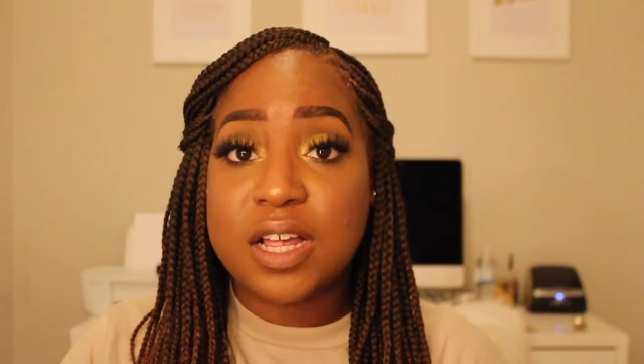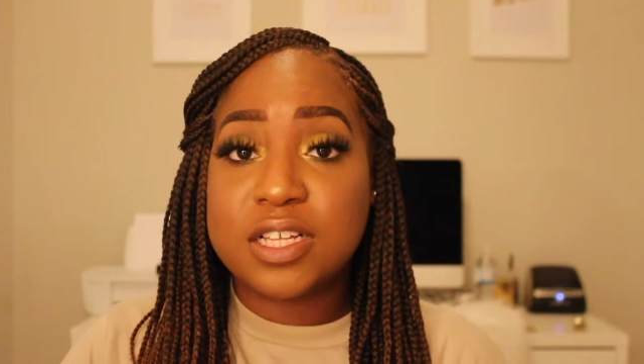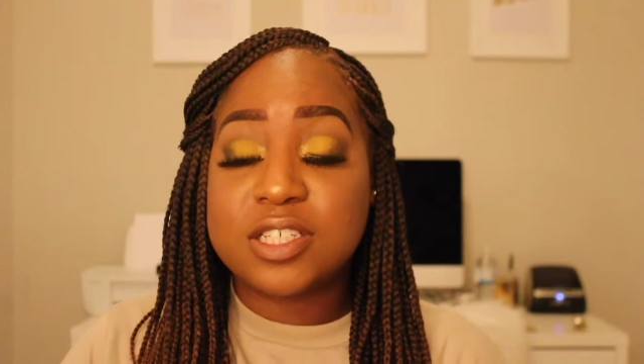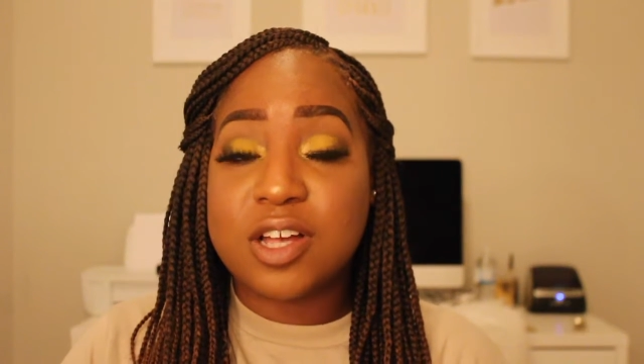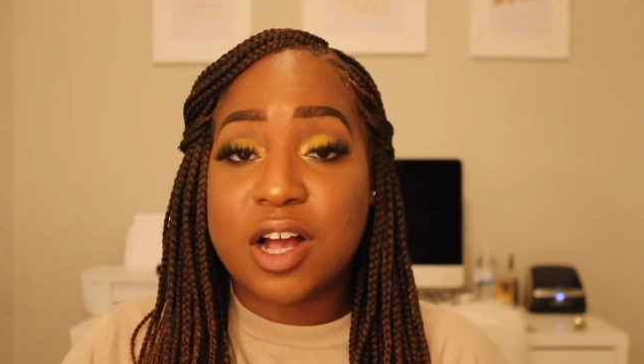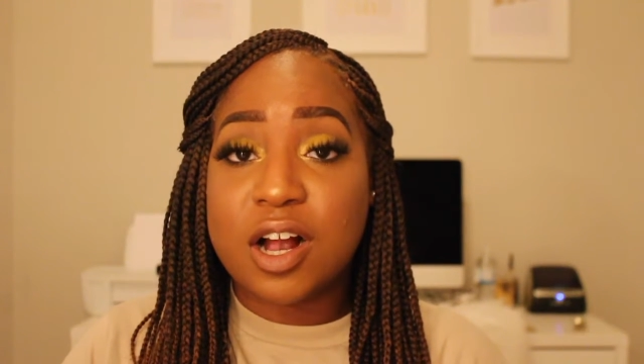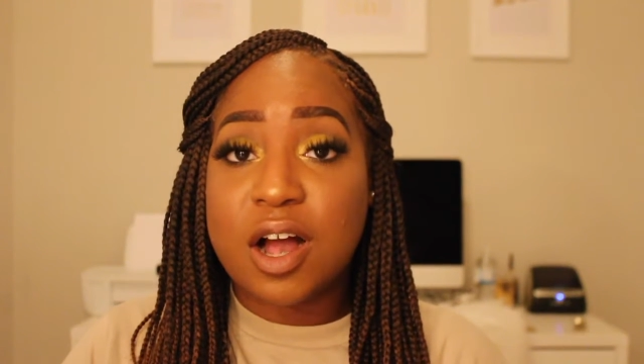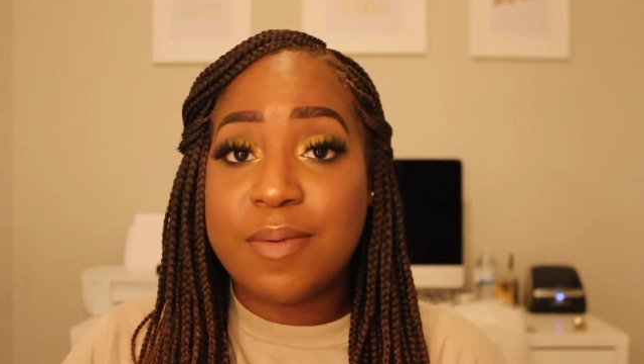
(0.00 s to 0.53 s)

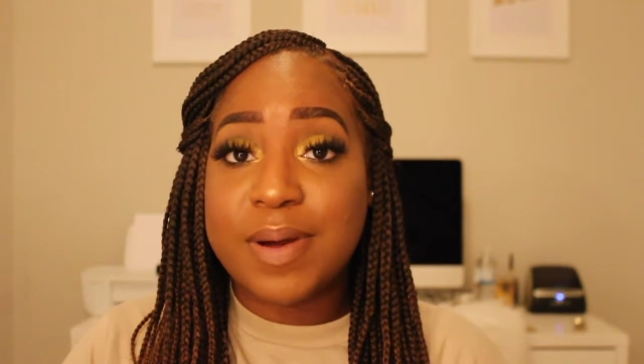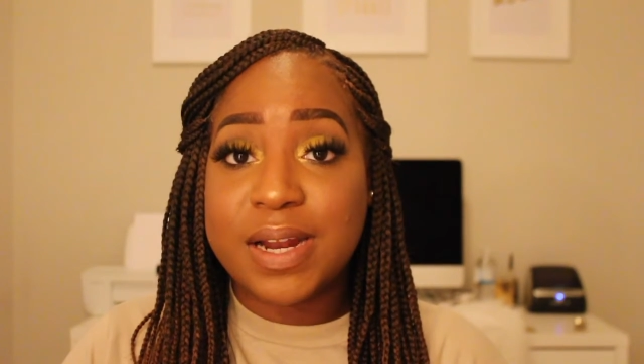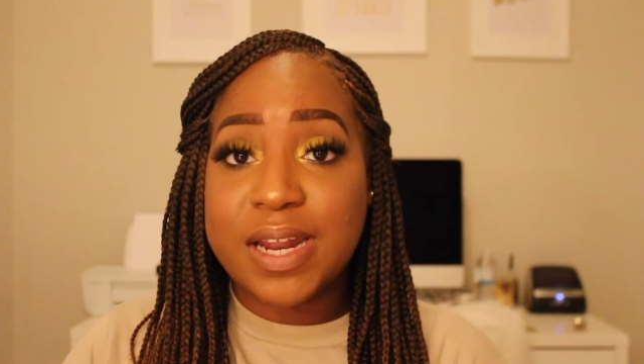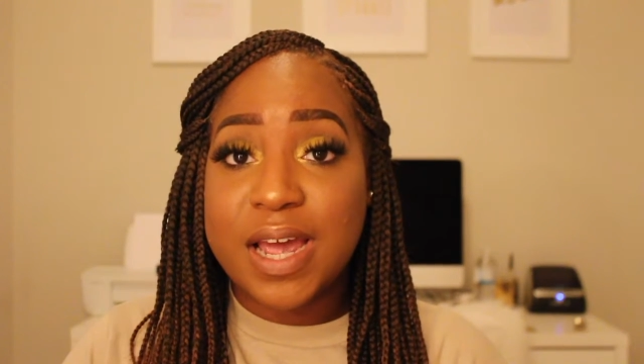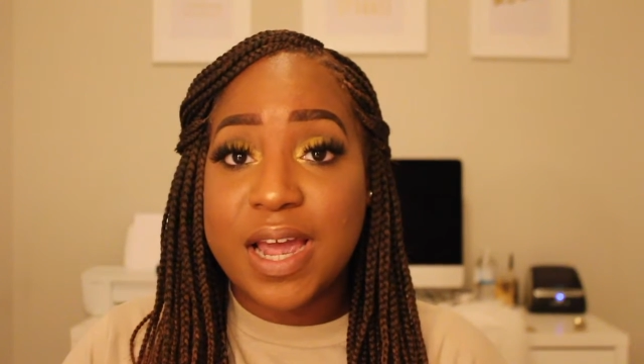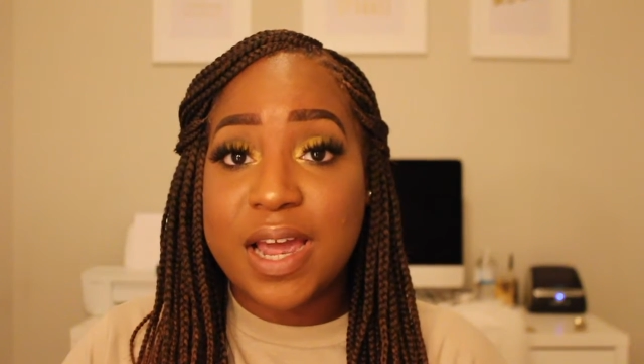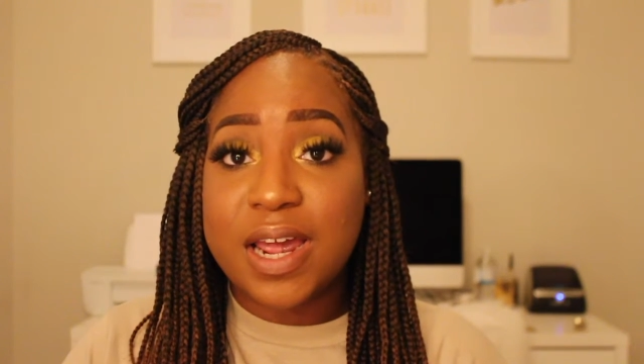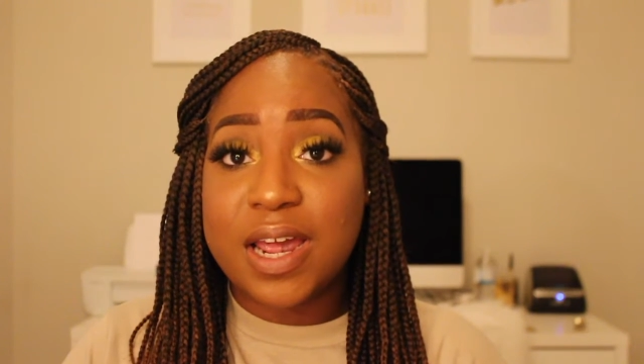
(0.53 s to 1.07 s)
So I call my
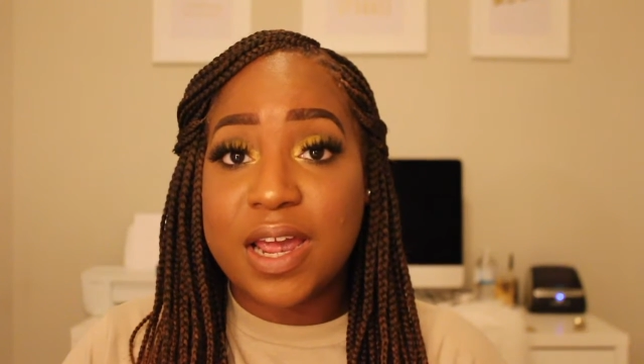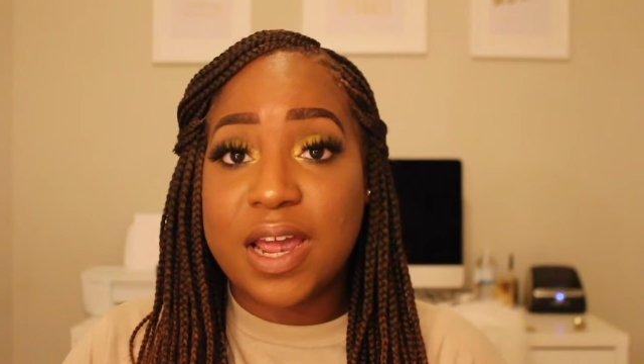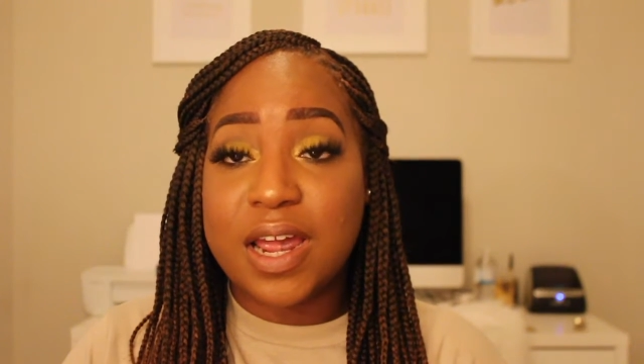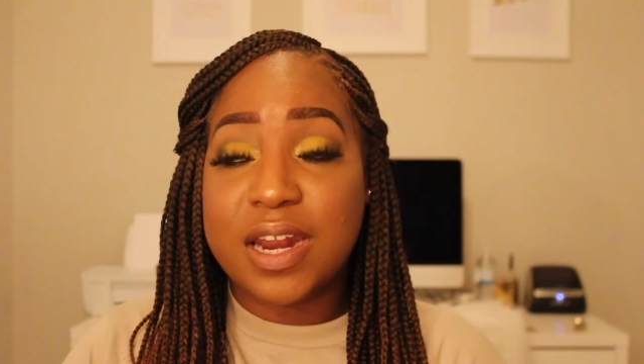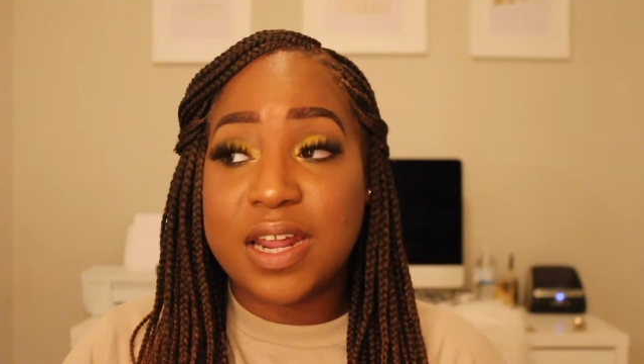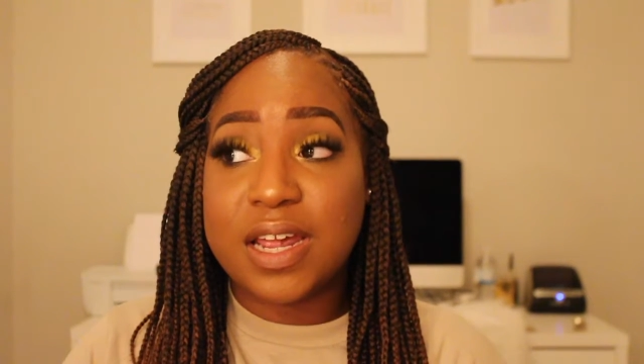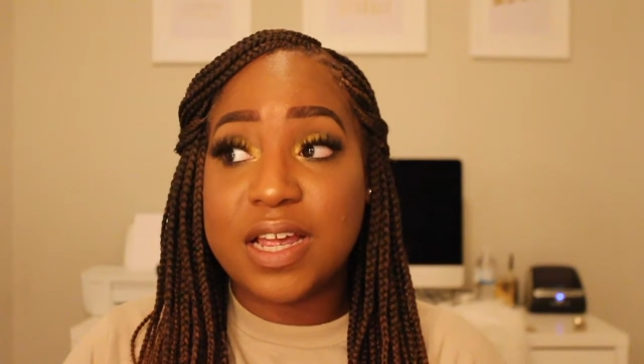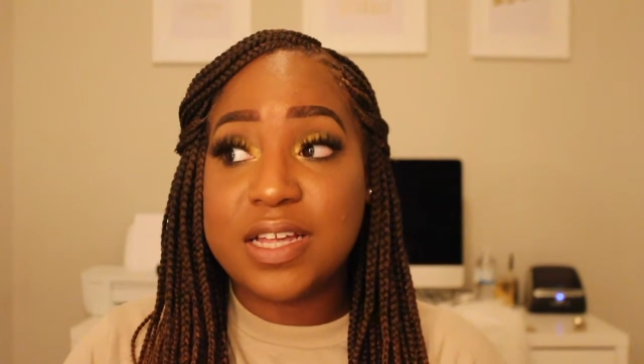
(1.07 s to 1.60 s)
dad,
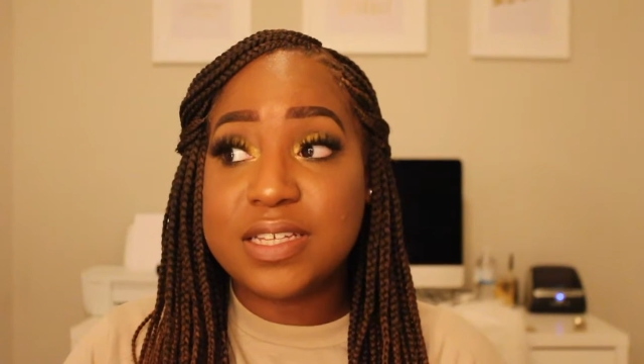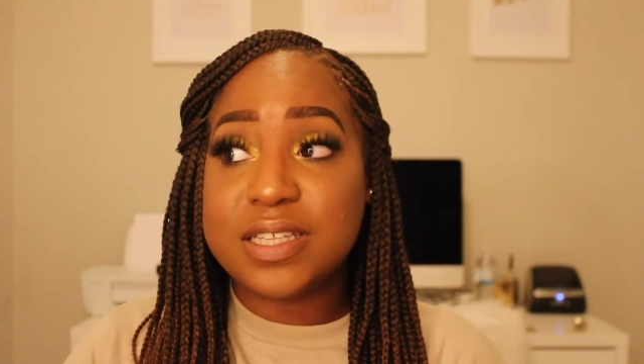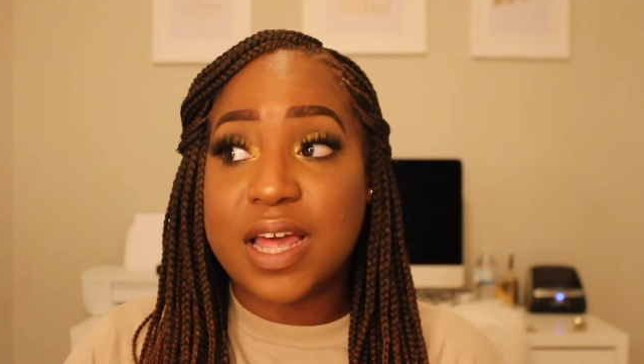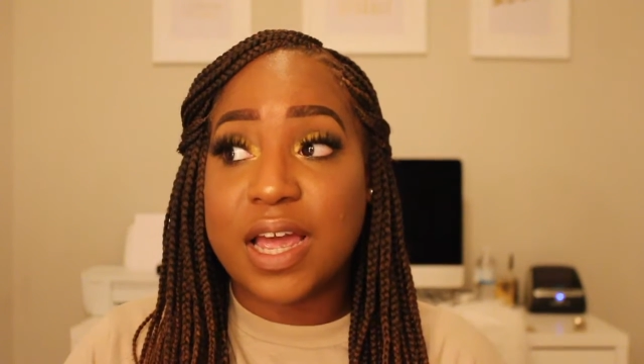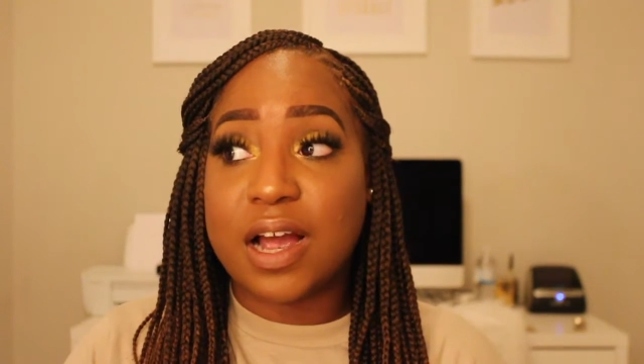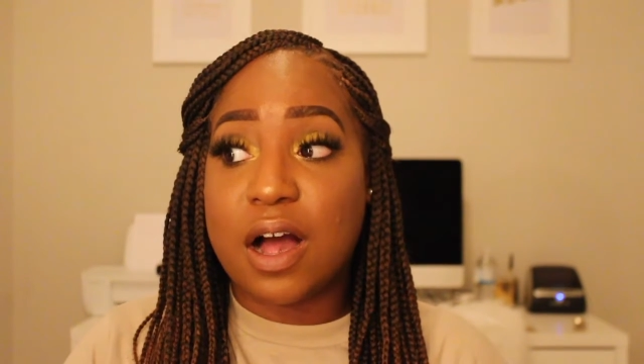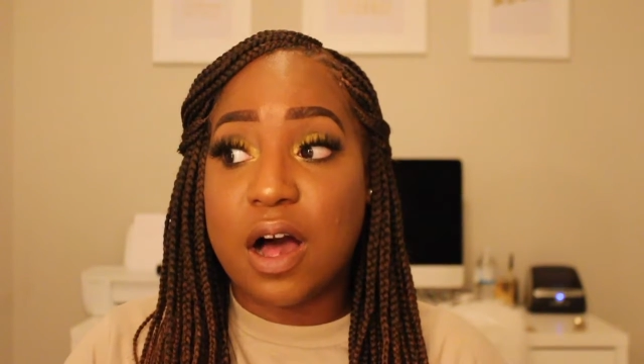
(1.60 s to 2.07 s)
and then he's like